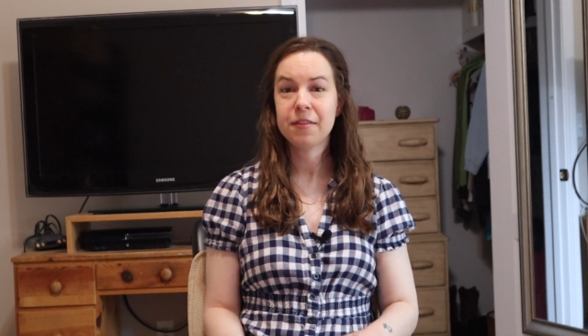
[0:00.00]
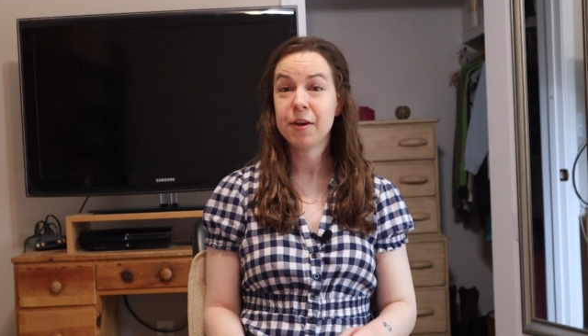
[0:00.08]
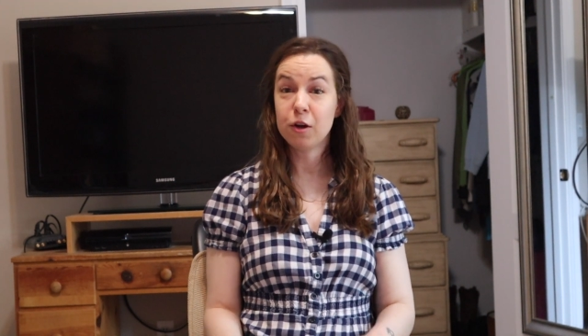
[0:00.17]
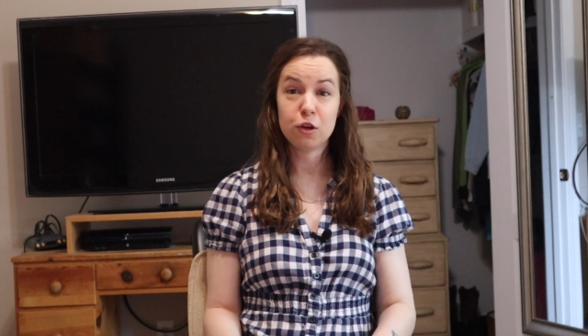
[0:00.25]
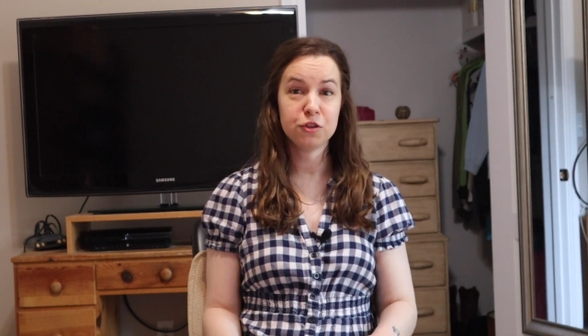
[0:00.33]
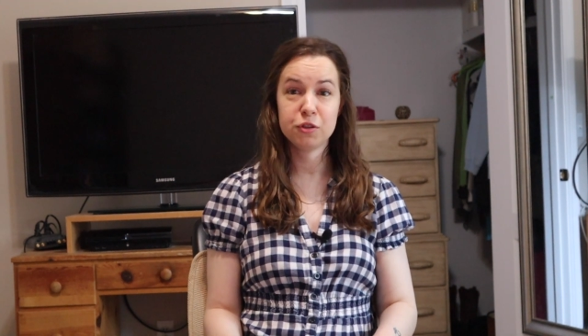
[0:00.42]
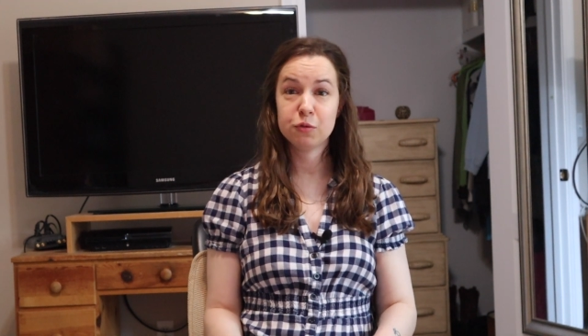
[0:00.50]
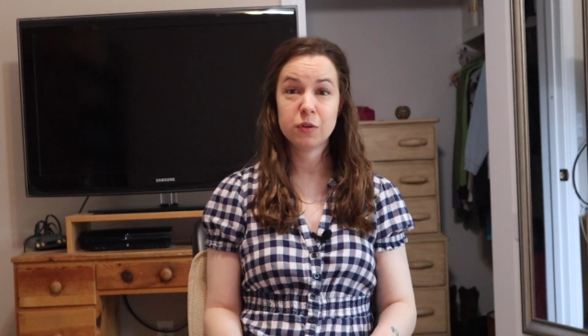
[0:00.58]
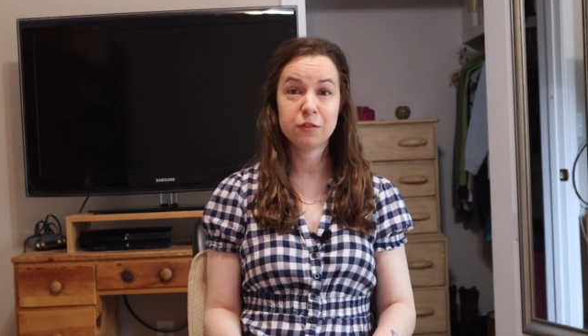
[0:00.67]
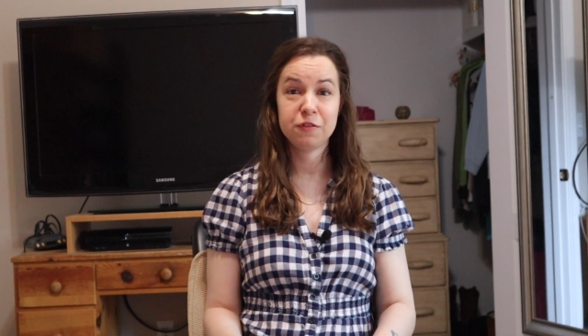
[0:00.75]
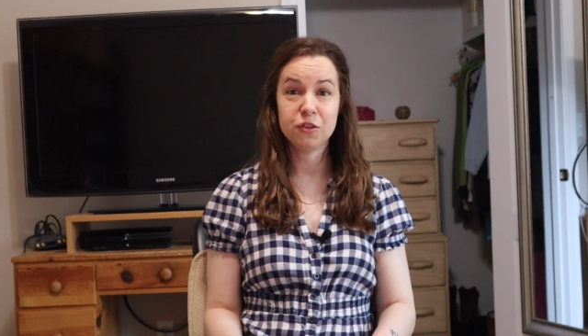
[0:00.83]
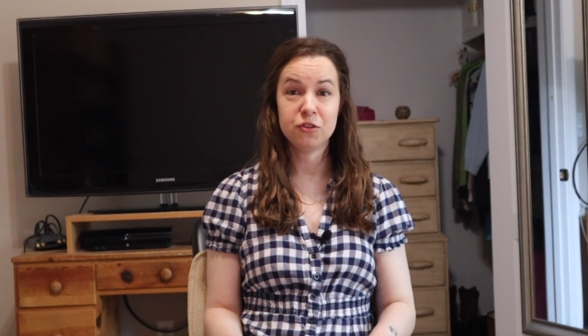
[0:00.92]
they also
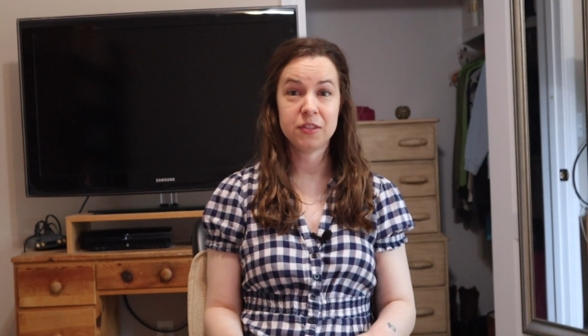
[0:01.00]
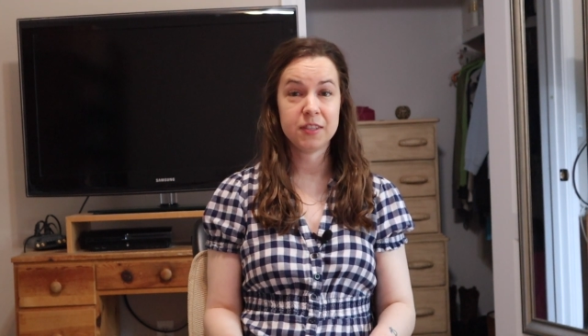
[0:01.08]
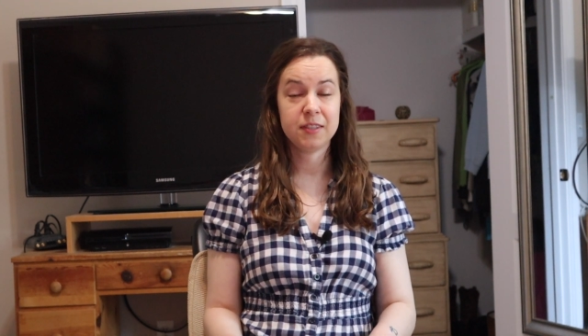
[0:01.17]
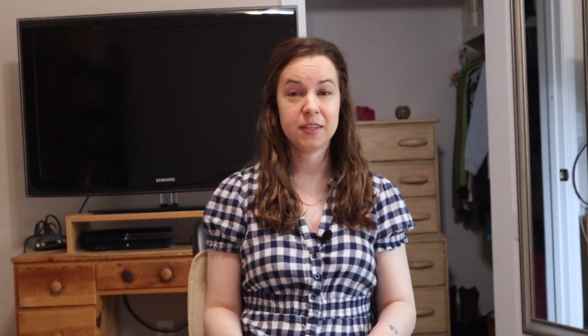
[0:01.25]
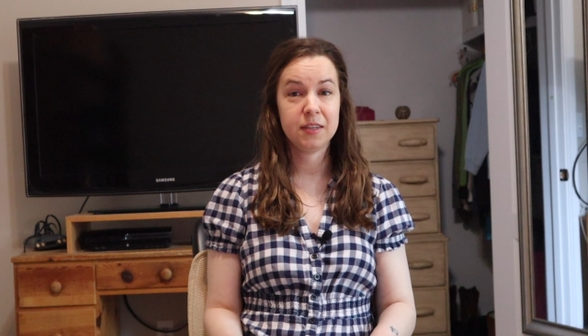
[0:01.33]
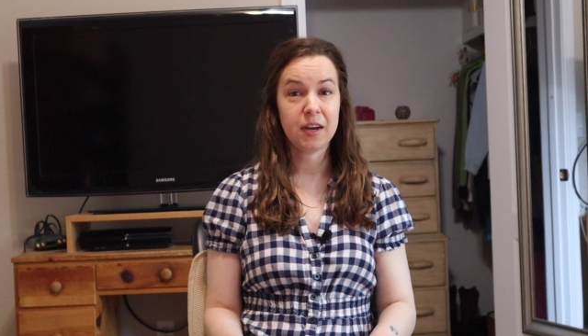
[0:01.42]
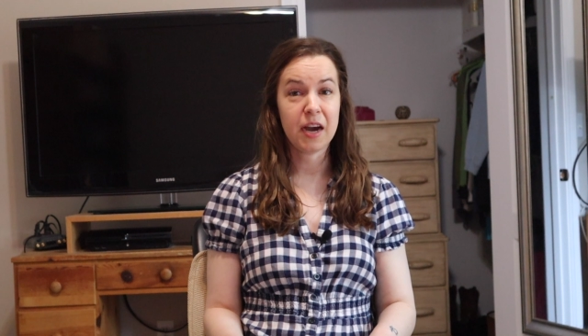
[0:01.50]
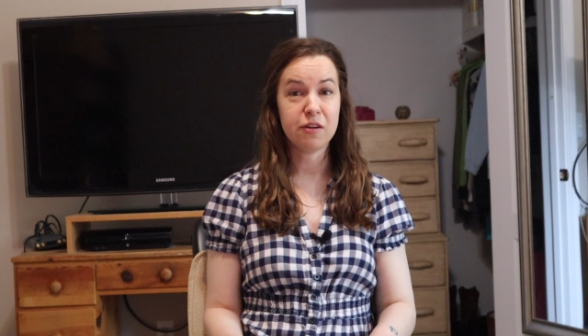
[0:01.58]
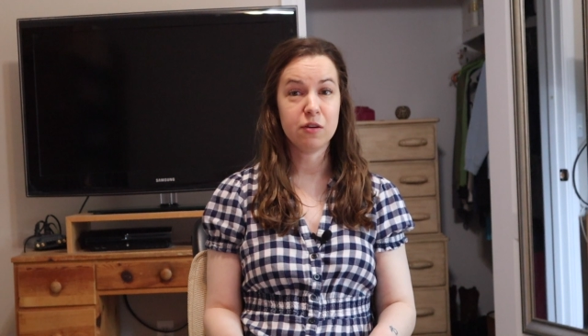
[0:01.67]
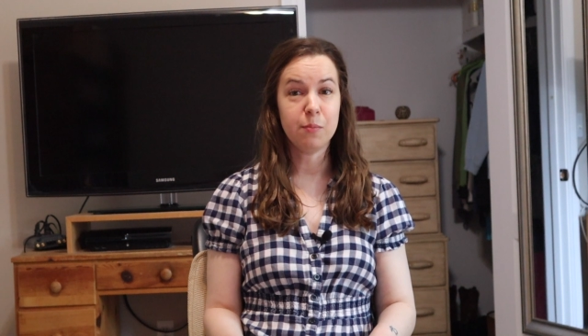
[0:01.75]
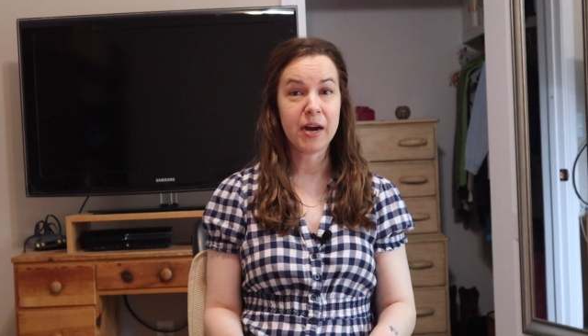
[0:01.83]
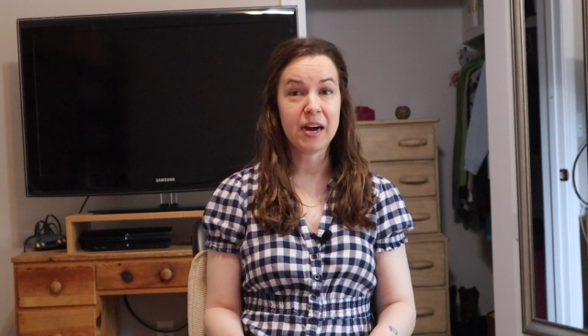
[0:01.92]
refused to send
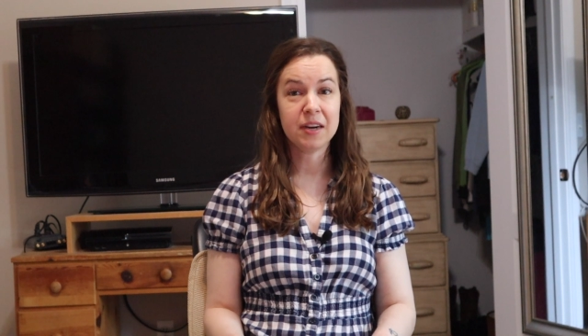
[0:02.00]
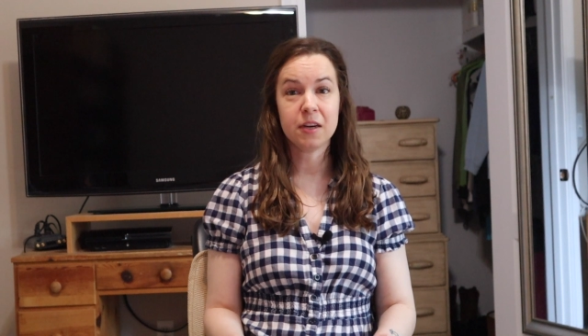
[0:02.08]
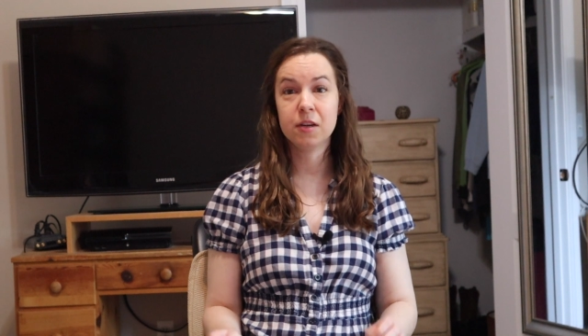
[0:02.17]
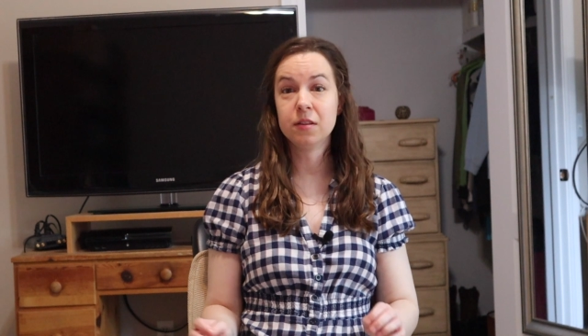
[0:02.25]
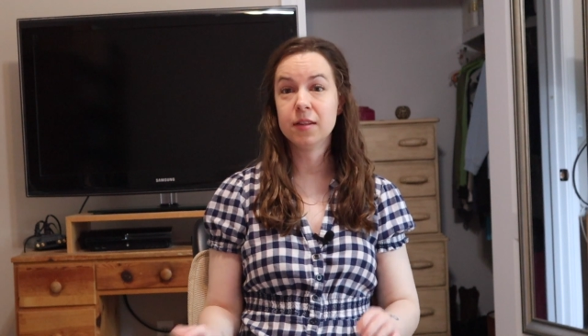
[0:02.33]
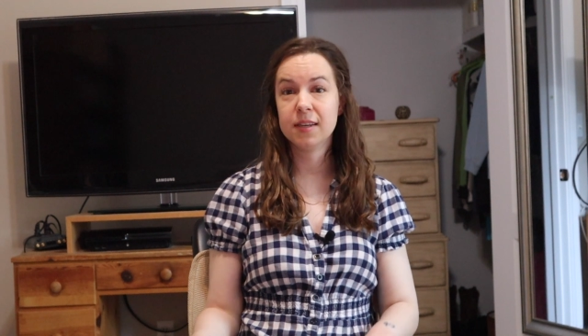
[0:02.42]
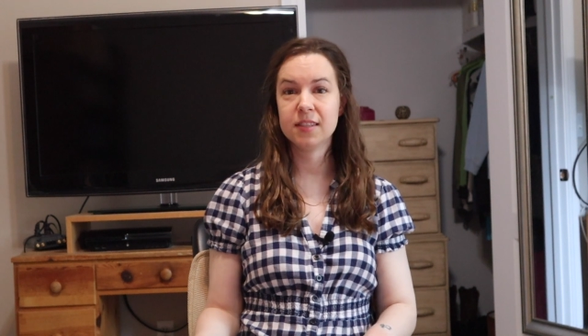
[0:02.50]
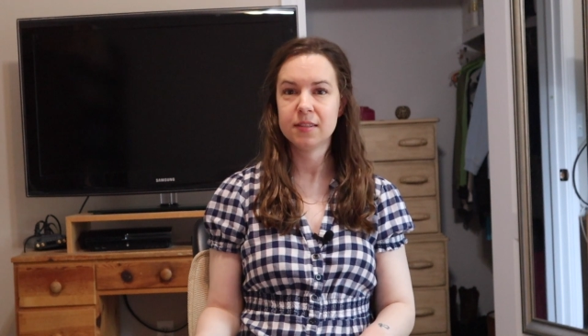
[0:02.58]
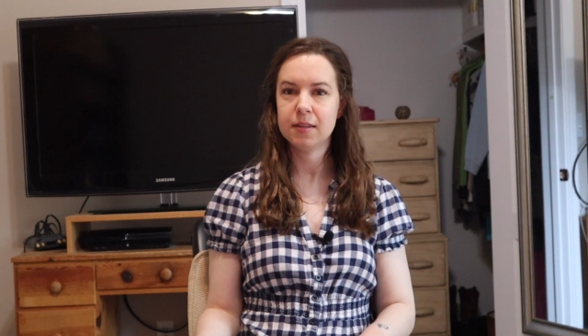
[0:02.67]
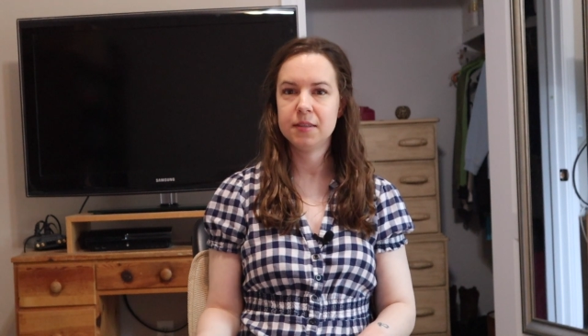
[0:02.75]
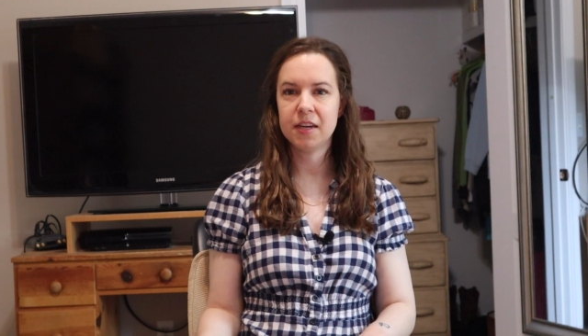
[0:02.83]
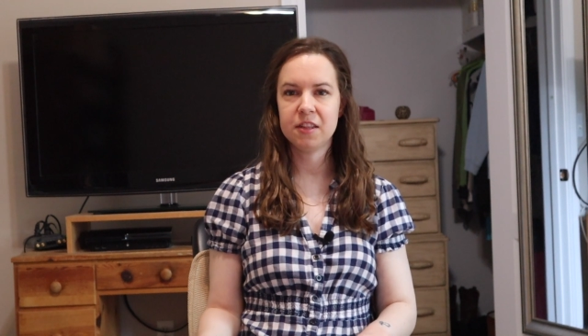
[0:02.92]
Ira back unless
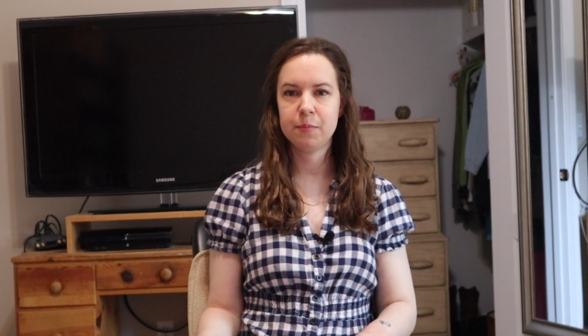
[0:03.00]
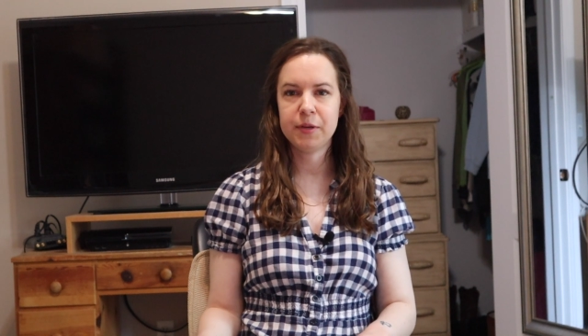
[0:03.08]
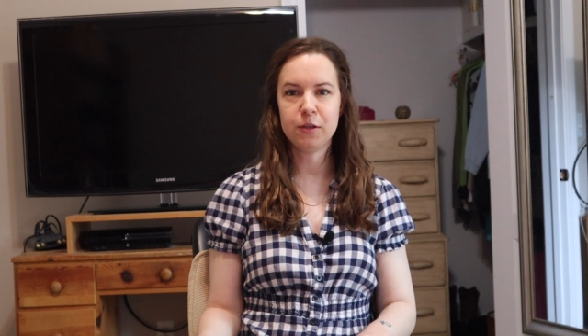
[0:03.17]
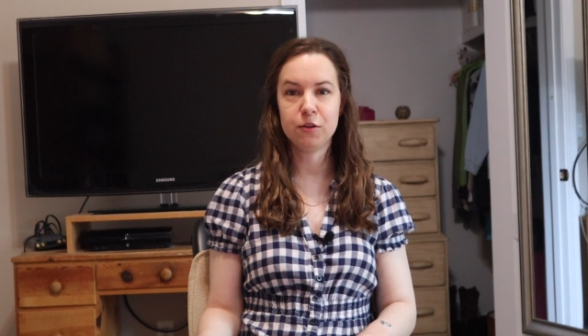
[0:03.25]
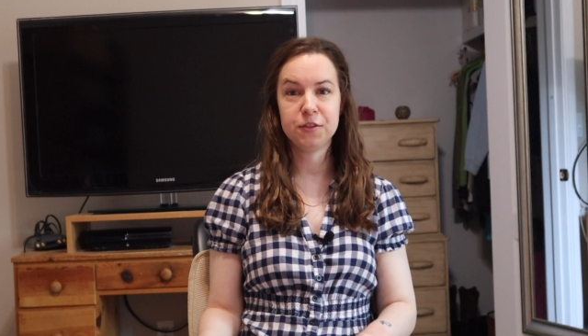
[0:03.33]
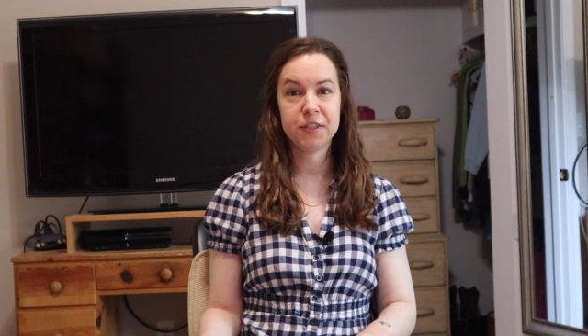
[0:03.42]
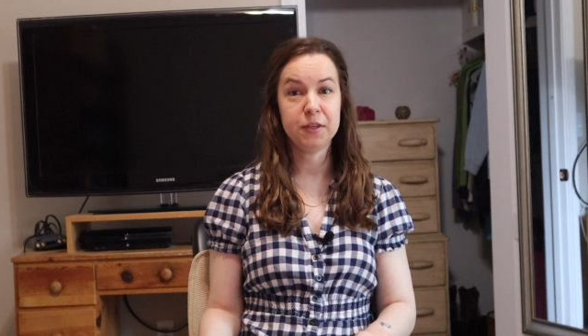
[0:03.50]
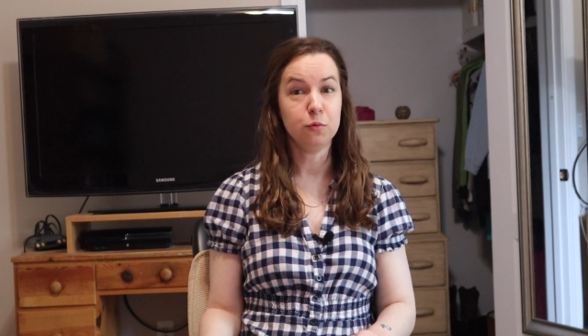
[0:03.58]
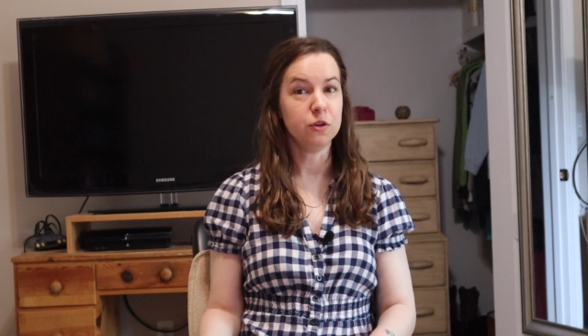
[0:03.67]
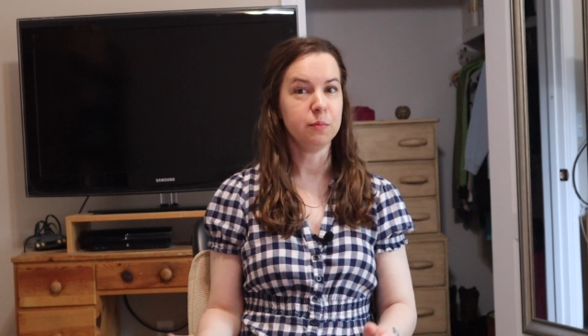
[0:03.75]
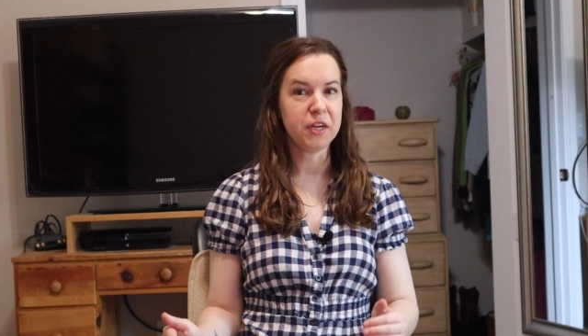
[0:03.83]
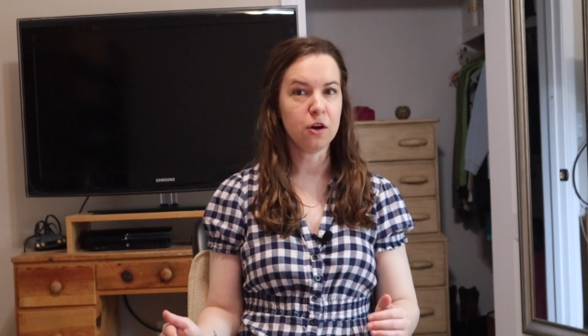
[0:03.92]
the death penalty
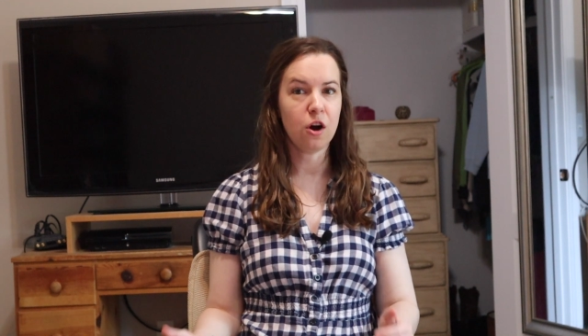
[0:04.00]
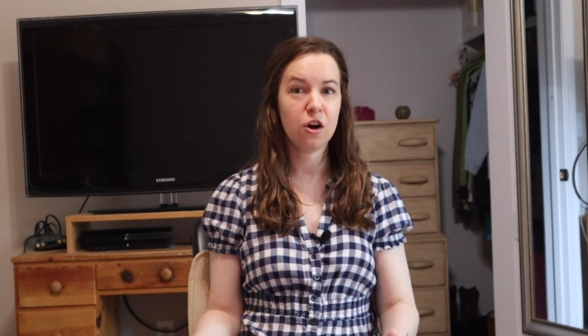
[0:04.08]
would be